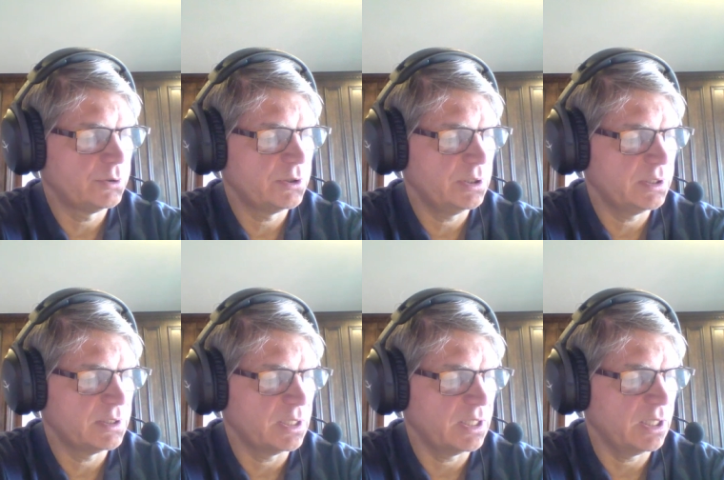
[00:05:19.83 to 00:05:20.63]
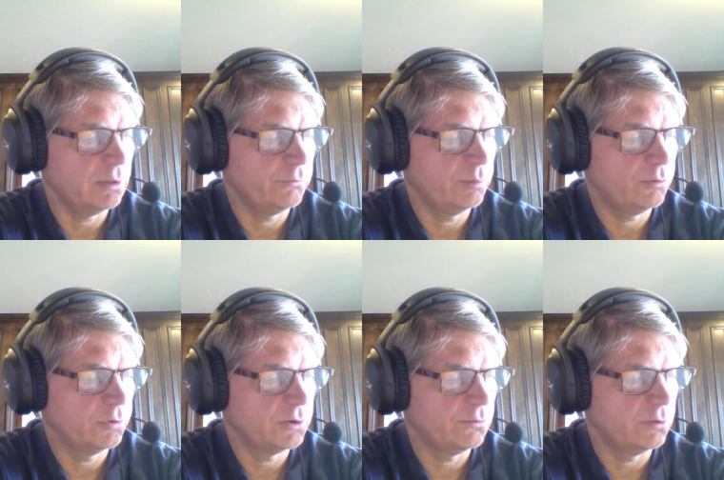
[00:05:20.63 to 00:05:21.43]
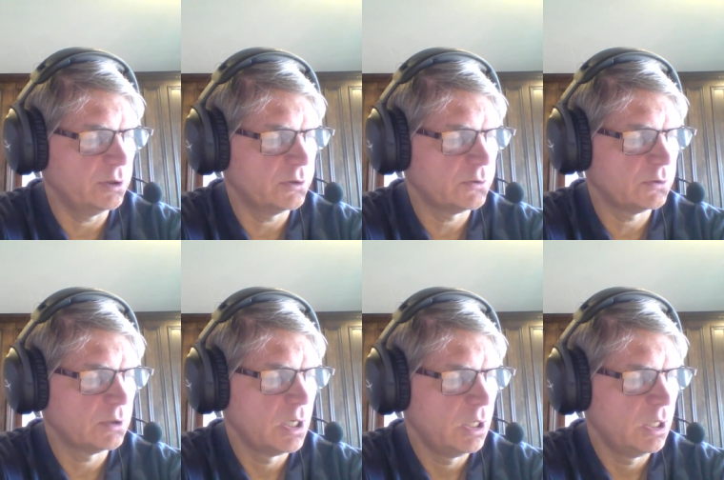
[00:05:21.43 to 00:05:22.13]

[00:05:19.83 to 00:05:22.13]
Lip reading: C as in cat. Report to the nurse.